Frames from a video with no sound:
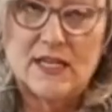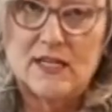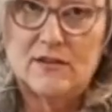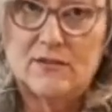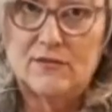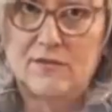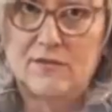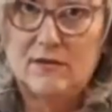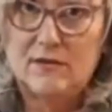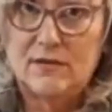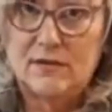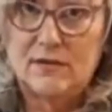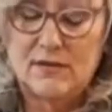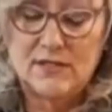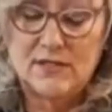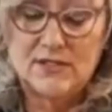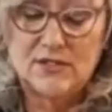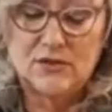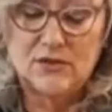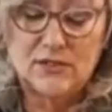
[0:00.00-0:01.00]
of
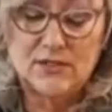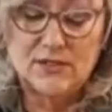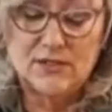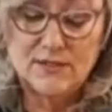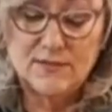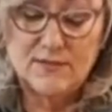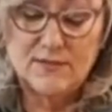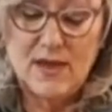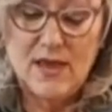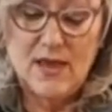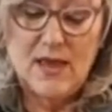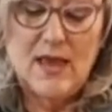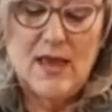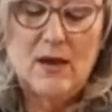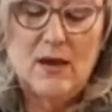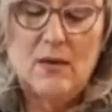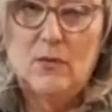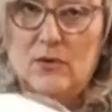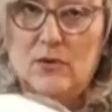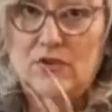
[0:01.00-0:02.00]
circles,
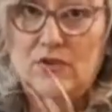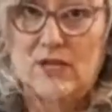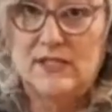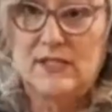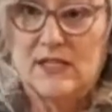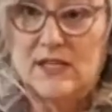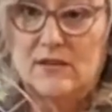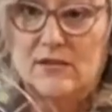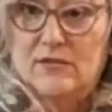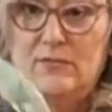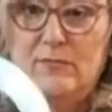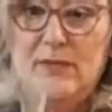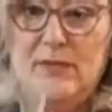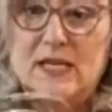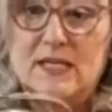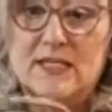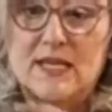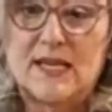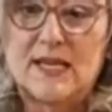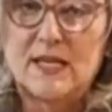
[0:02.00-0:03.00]
which I love
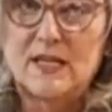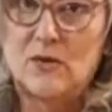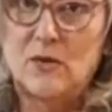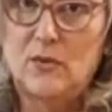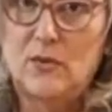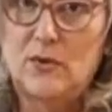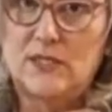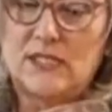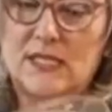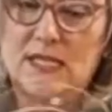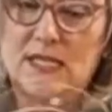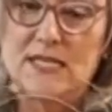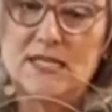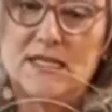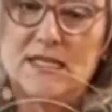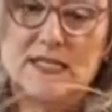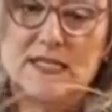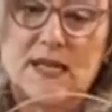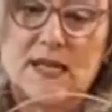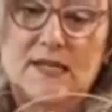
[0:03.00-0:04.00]
because I can quilt
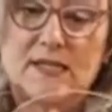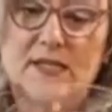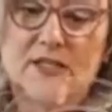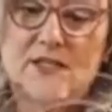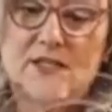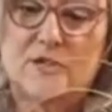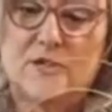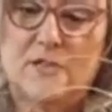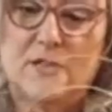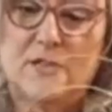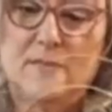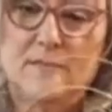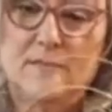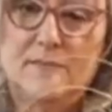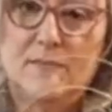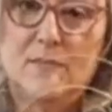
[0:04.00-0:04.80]
inside the circle